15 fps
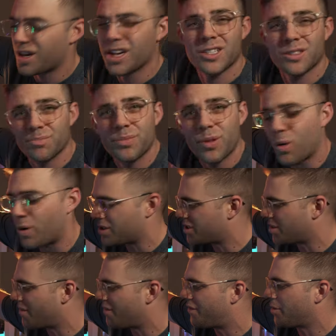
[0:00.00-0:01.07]
because of course,
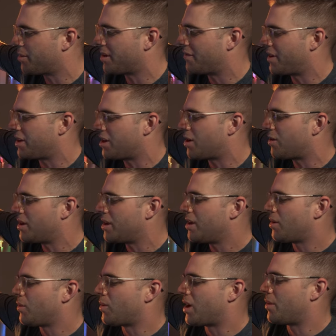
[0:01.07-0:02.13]
because I'm filming a video.
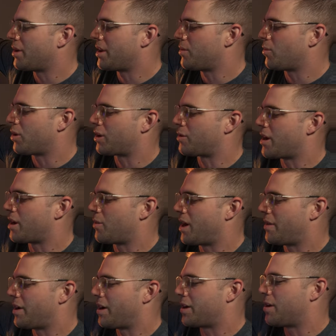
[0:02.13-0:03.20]
Why would it work right away?
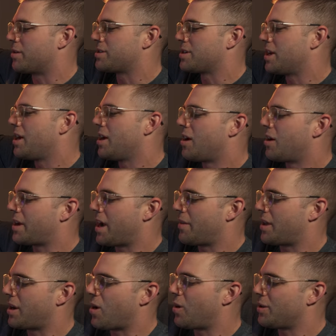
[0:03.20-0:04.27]
There it goes. Okay, and
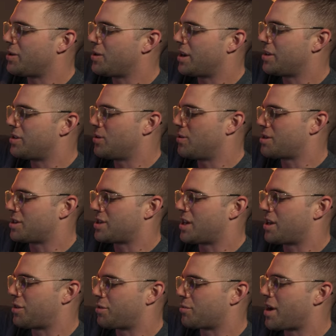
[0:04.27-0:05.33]
then all you gotta do is just get
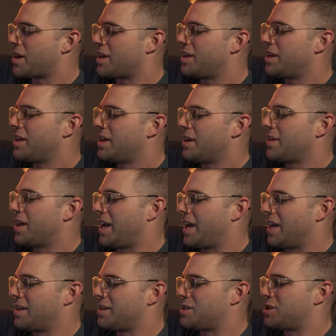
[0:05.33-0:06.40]
it threaded
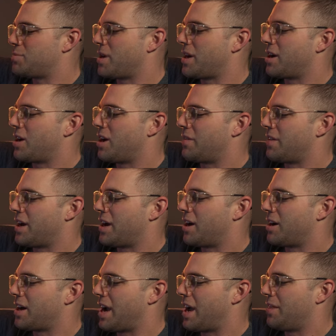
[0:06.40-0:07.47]
and spin it on
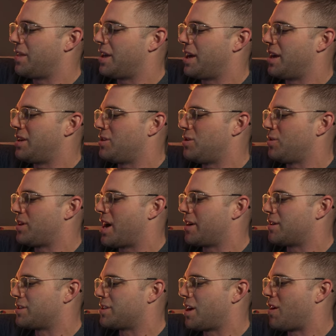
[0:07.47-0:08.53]
there, and then you got
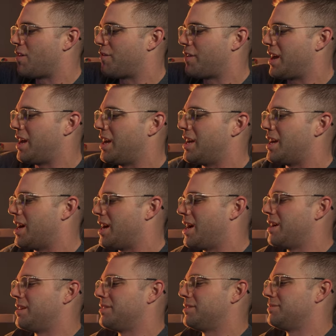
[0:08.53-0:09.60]
yourself a,
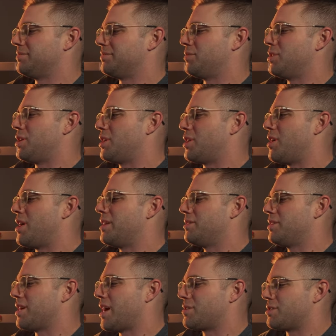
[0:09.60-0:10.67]
uh, what do you call it?
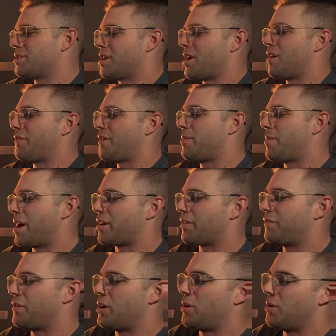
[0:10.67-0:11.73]
You got yourself a
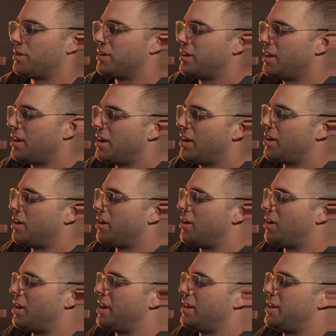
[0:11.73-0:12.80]
microphone
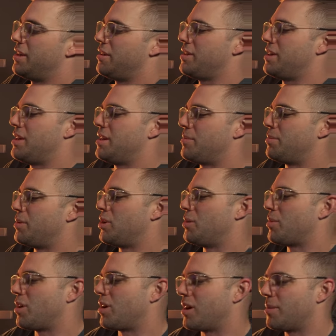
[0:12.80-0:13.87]
on the
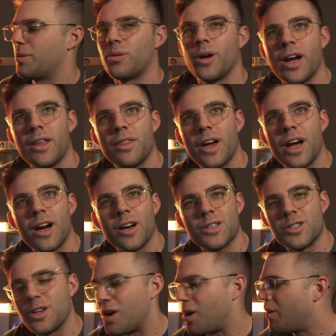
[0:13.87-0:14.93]
boom arm right there.
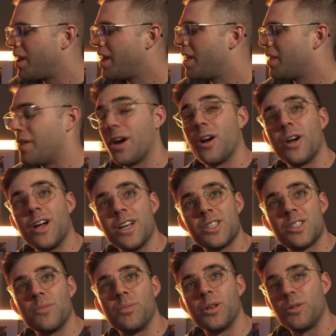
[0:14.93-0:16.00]
So there
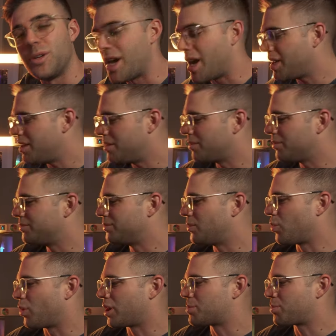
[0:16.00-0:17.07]
is the Blue Yeti,
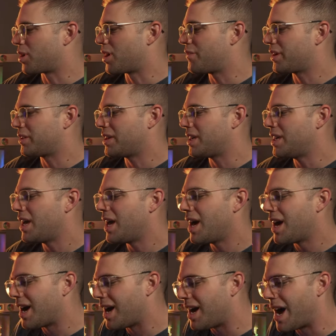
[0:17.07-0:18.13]
works perfectly.
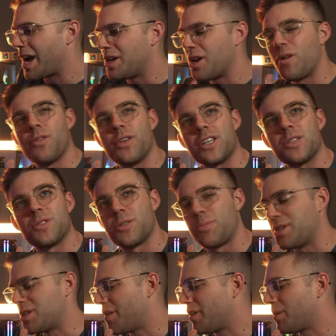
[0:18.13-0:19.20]
Uh, I know this
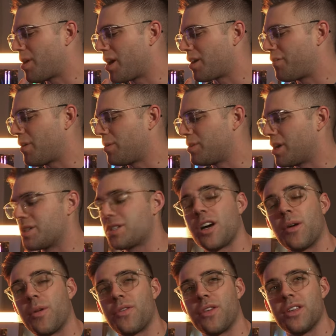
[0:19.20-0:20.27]
specific microphone does
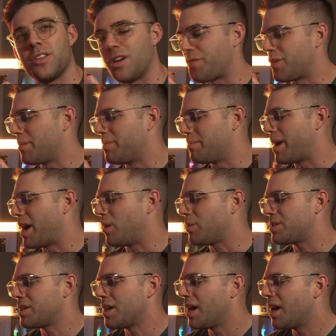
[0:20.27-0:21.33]
come with a different
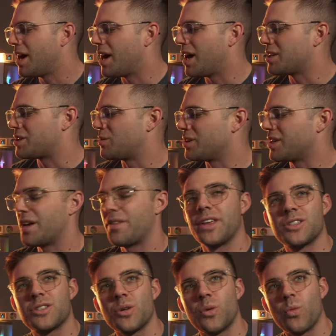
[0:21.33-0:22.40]
mount, uh, so to get
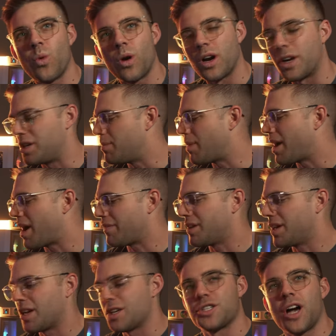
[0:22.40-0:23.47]
this to work, you may have to
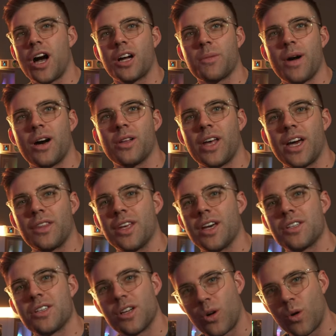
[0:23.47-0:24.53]
get a shock mount like
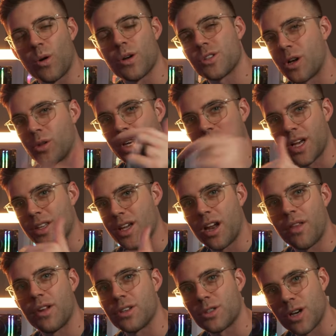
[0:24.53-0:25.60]
this, and of course, I'll link that down
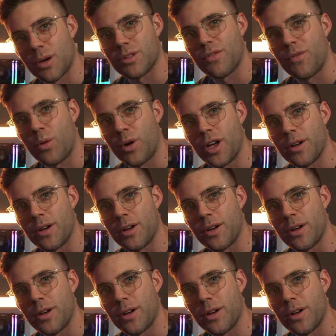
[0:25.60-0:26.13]
in the description for